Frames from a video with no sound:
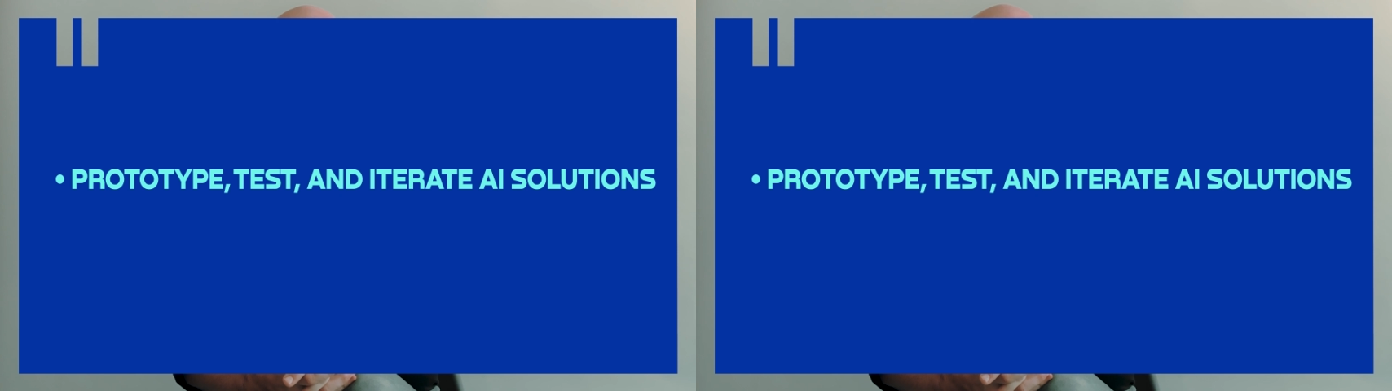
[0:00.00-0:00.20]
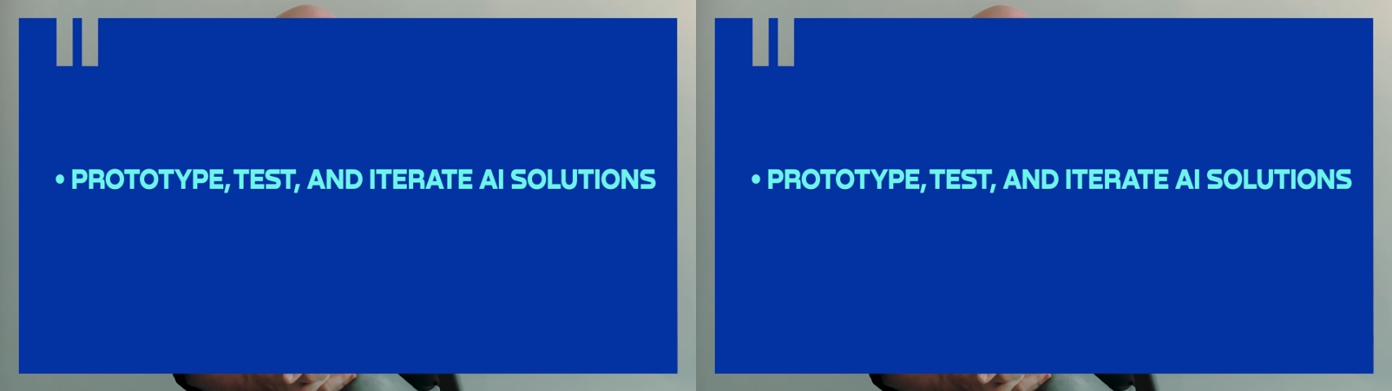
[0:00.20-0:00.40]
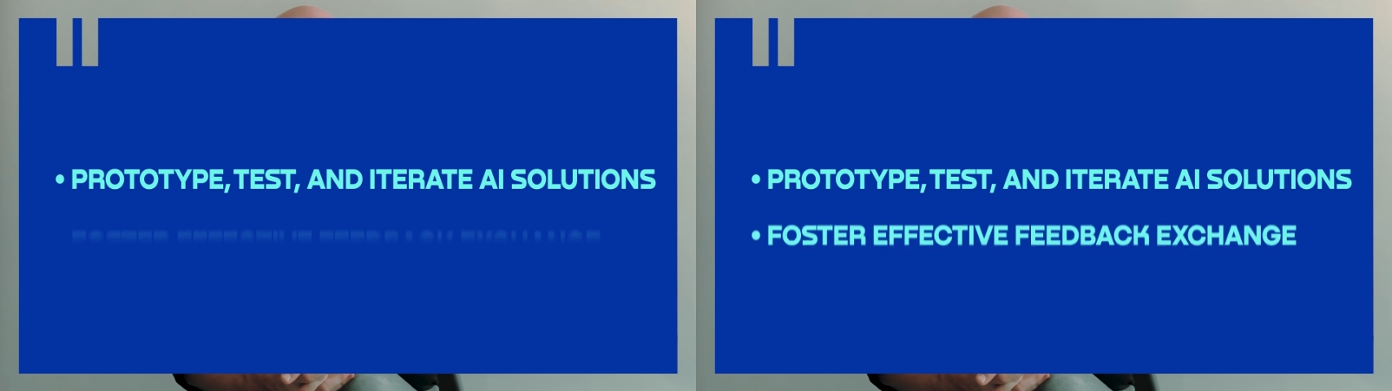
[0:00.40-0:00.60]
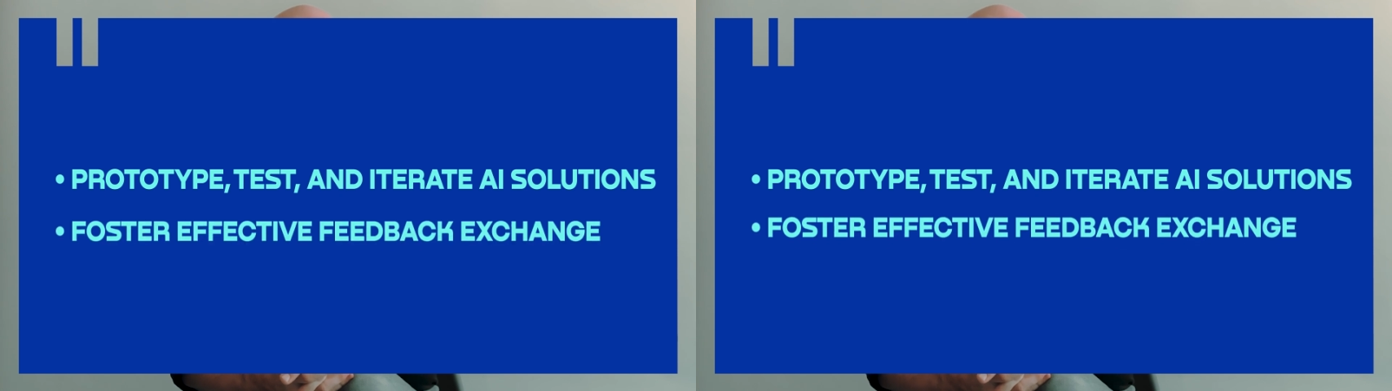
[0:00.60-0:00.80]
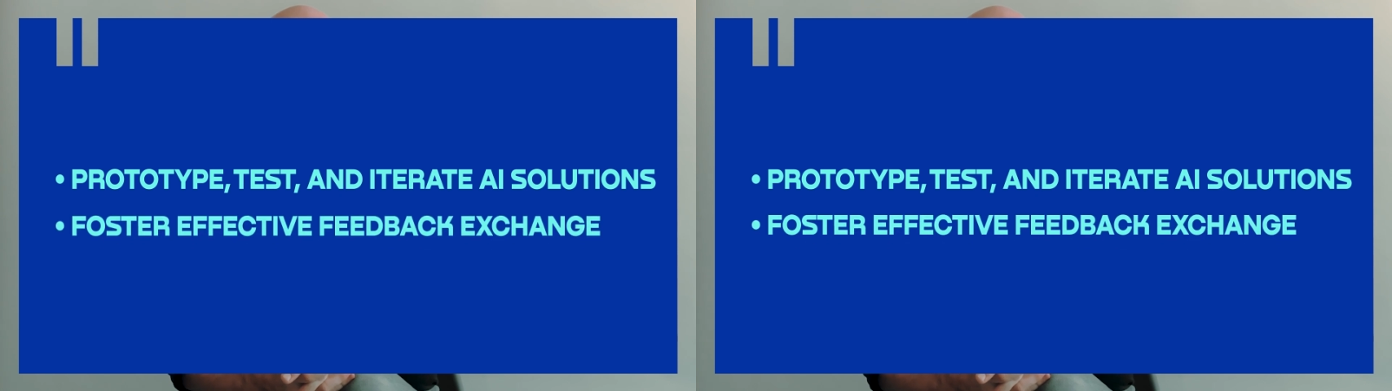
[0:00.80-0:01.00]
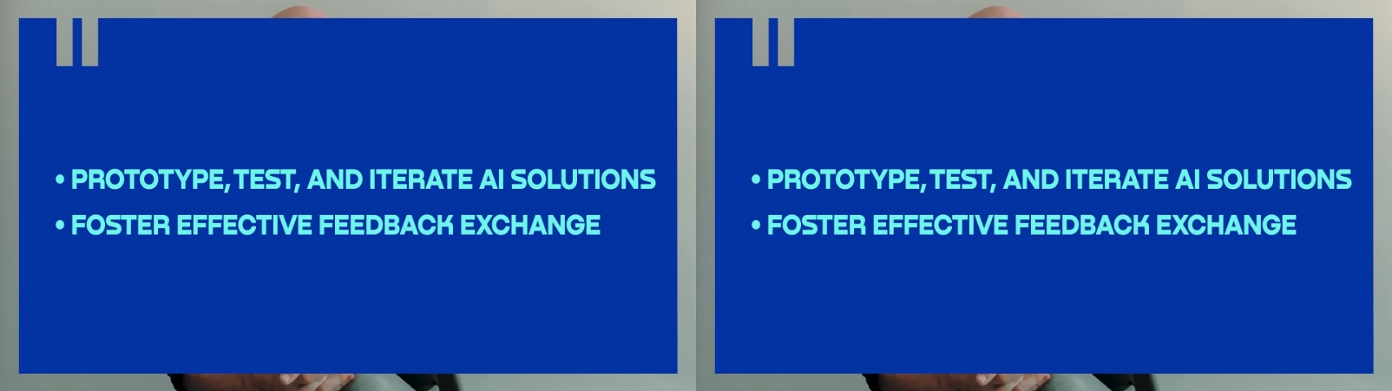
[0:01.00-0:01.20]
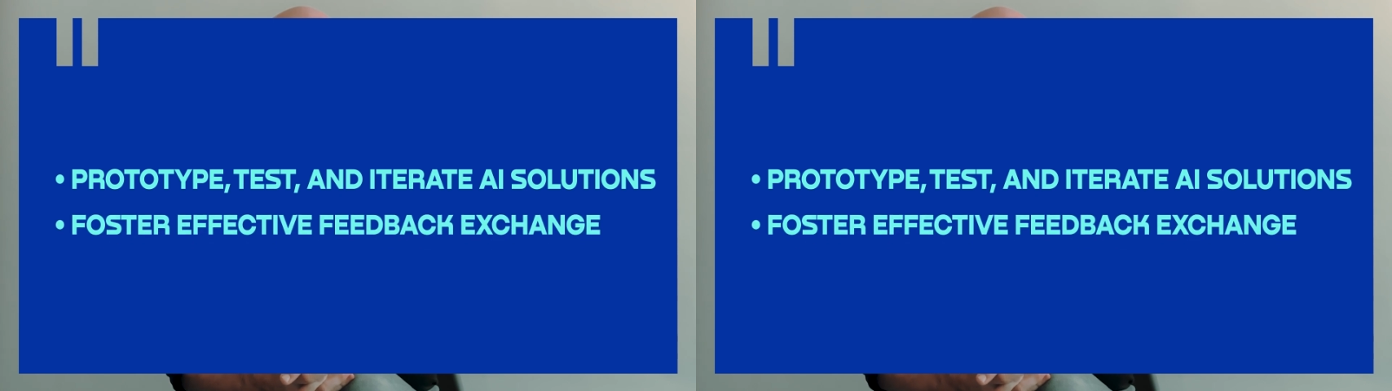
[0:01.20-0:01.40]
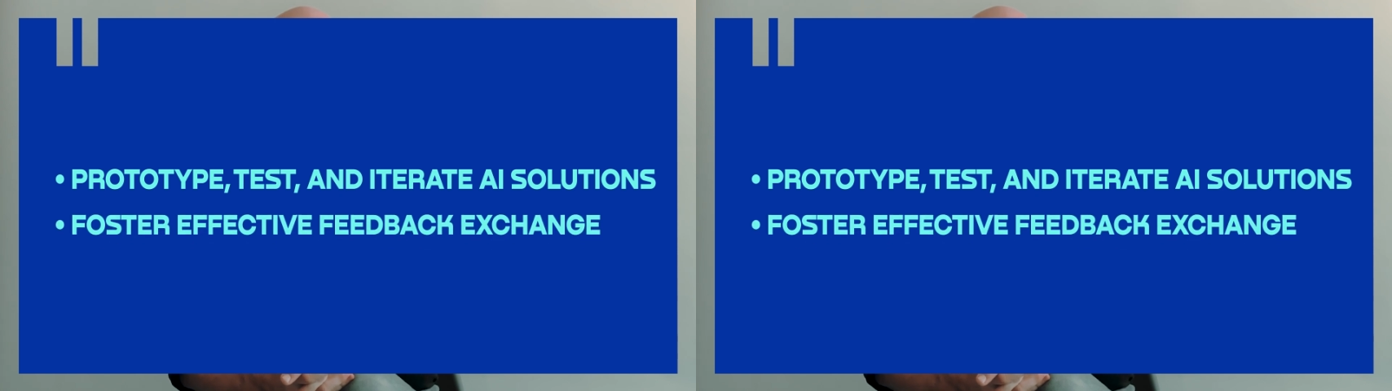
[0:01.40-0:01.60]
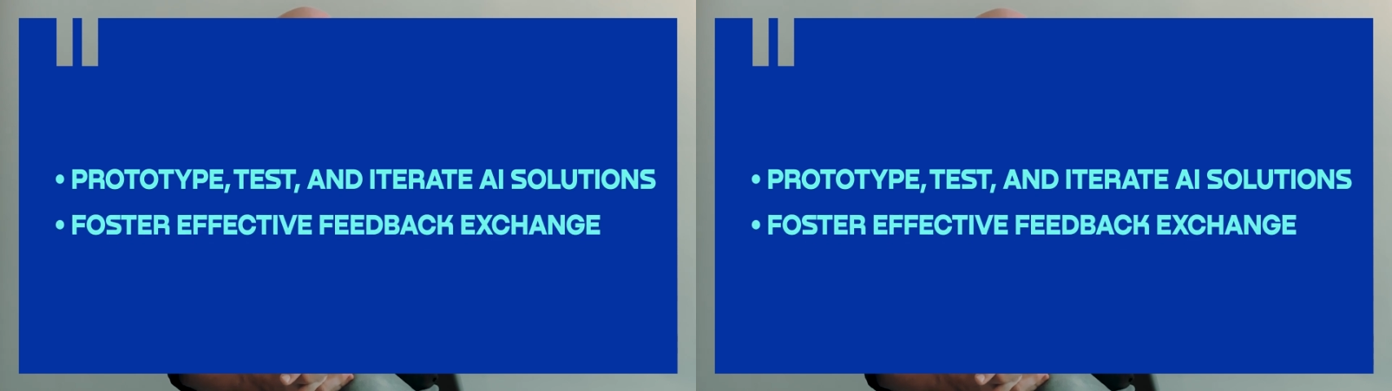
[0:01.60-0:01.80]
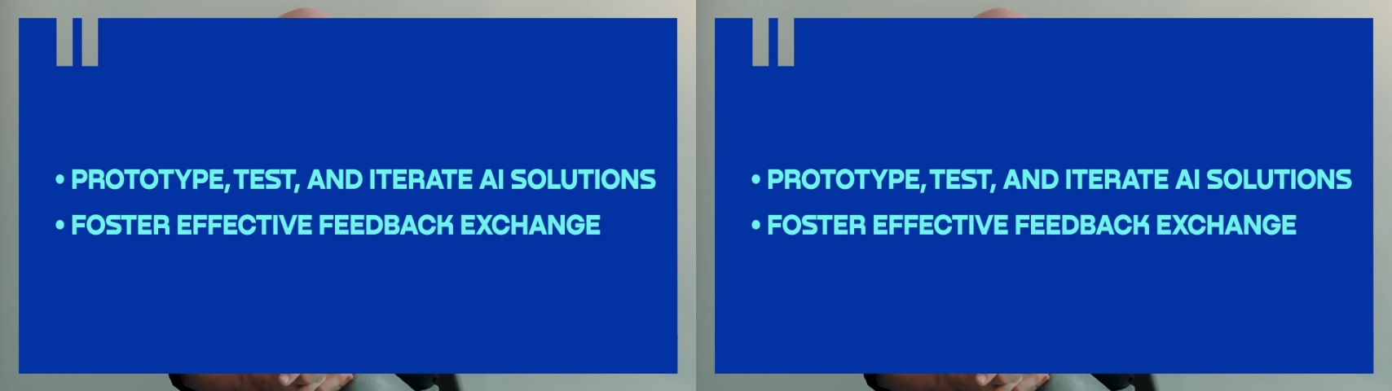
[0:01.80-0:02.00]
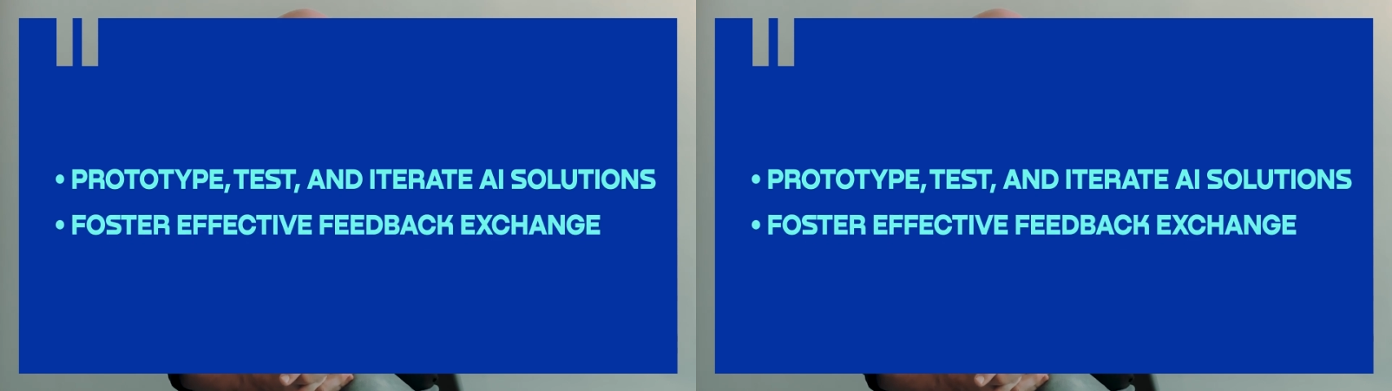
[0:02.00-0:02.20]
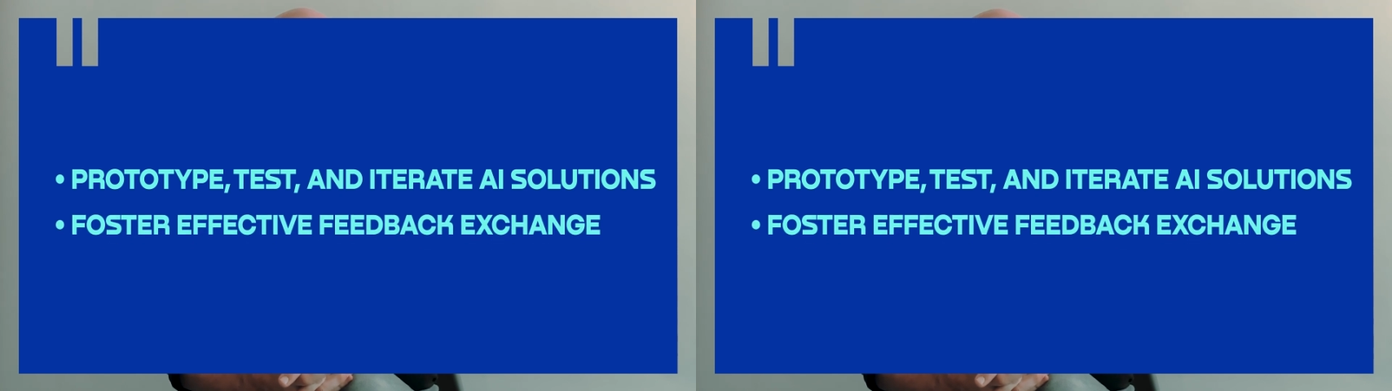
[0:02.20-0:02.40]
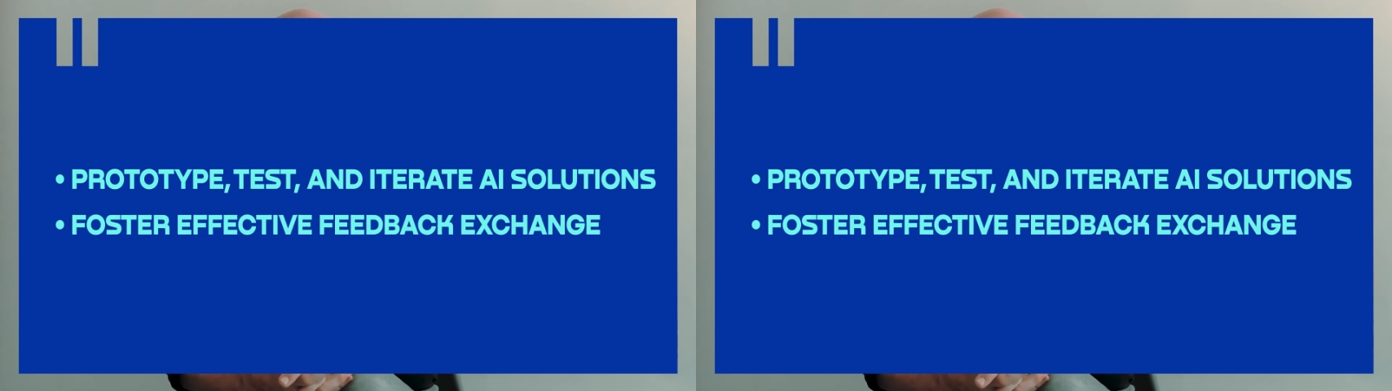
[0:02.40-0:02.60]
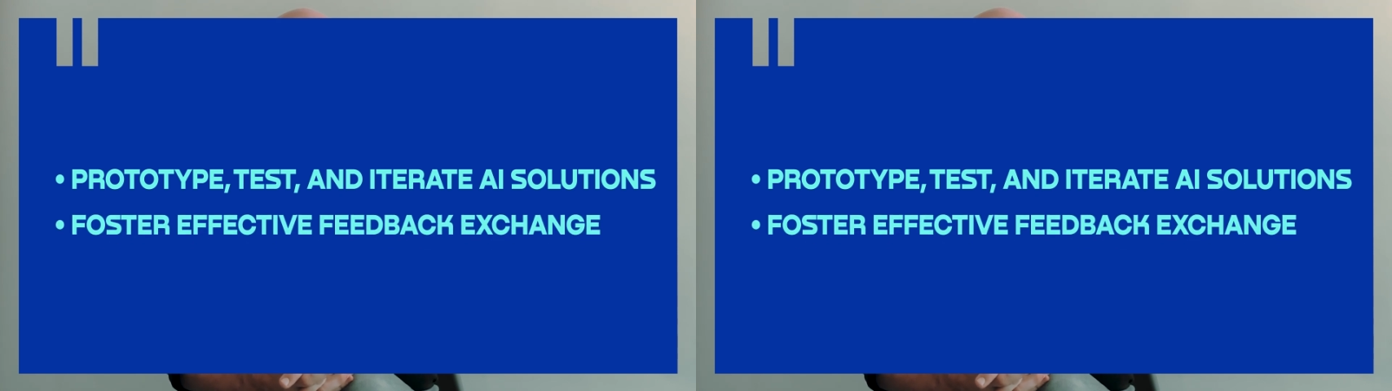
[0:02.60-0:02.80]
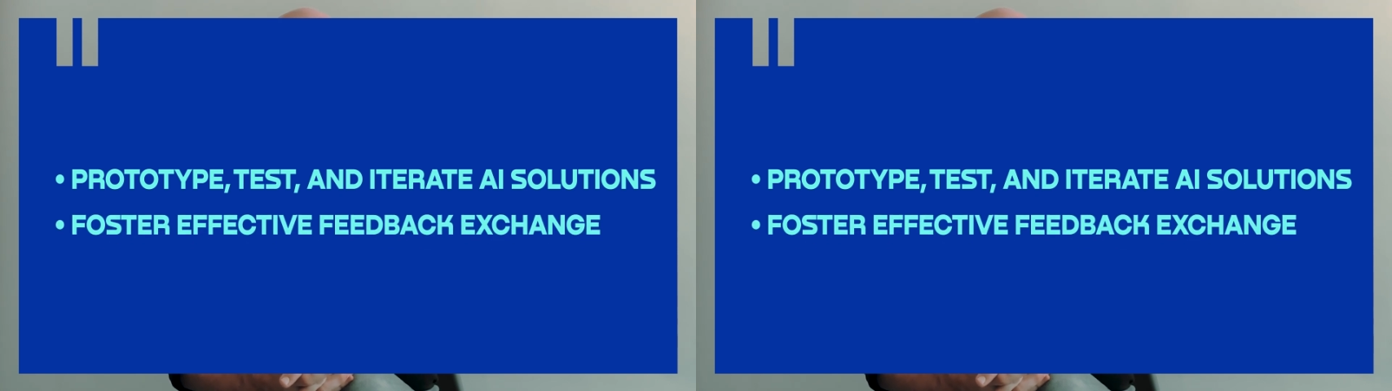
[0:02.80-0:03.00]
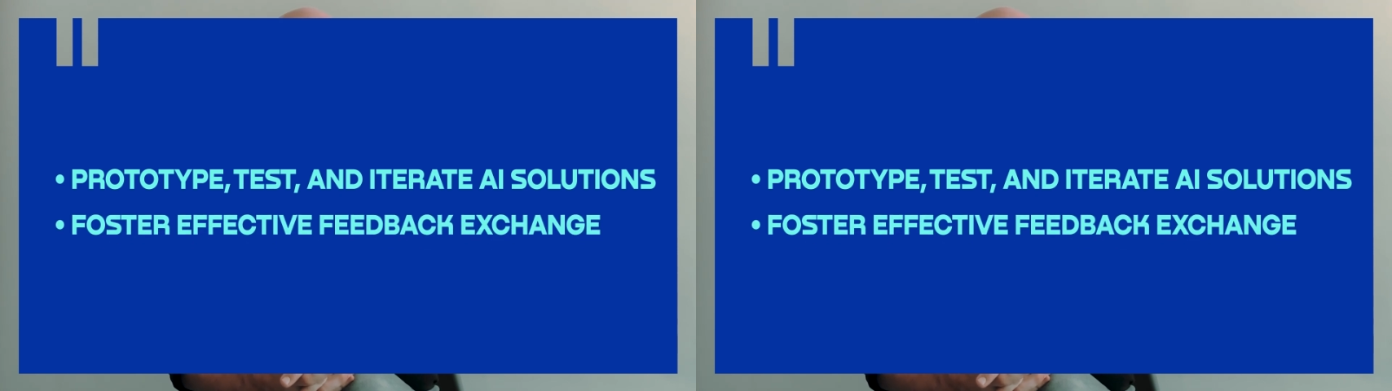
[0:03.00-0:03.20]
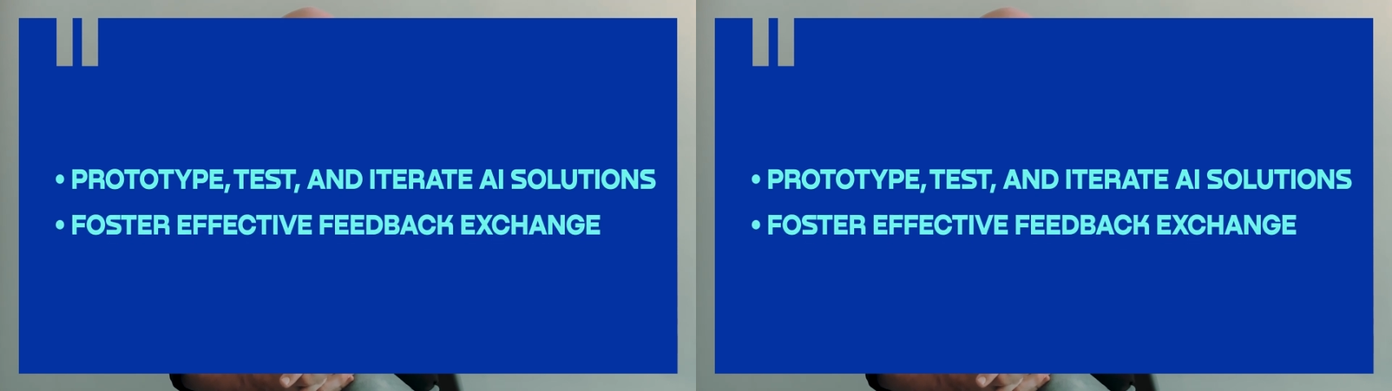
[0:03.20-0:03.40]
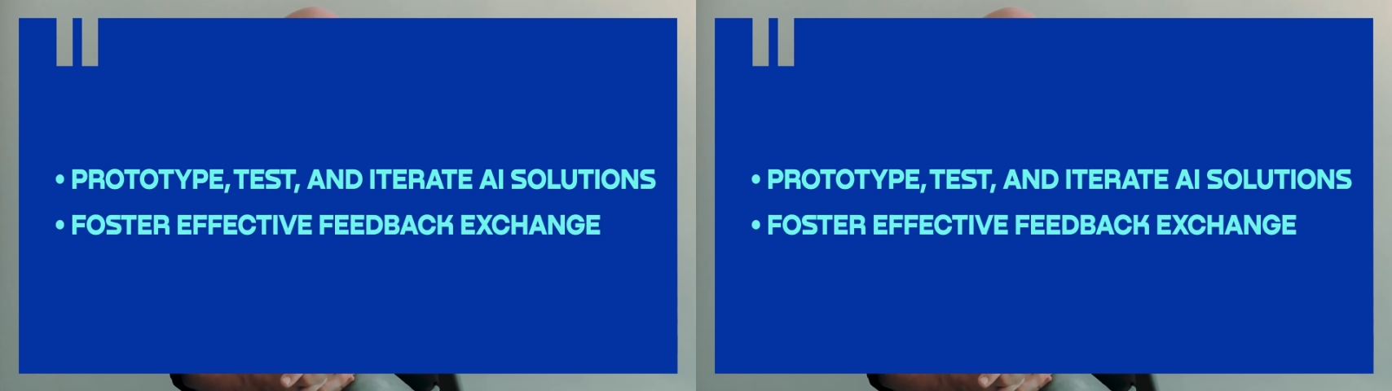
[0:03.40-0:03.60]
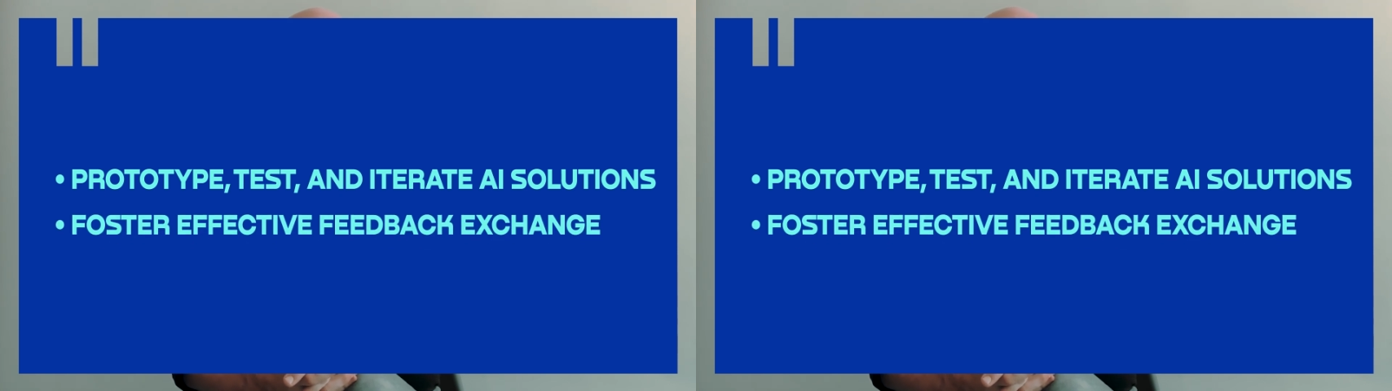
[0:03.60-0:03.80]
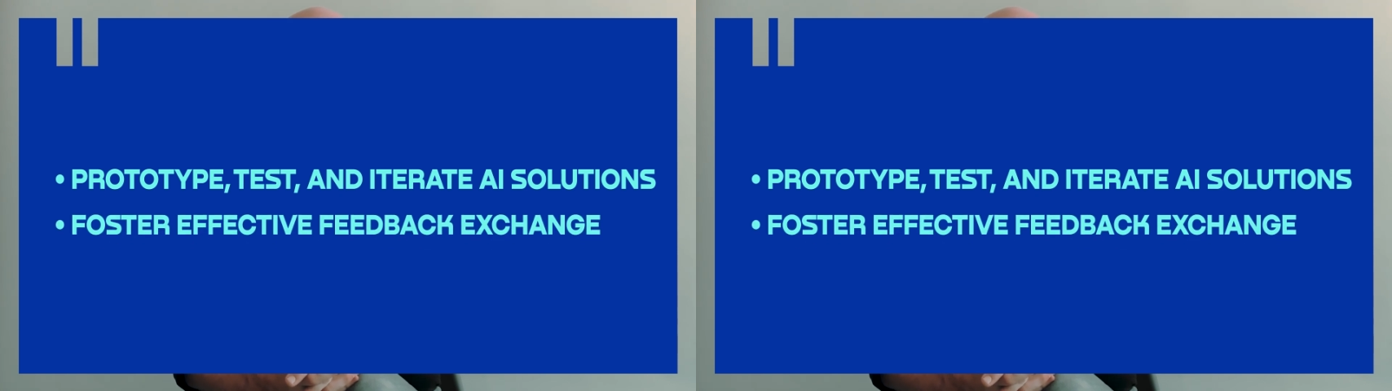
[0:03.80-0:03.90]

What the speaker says: [unreadable: no face in view]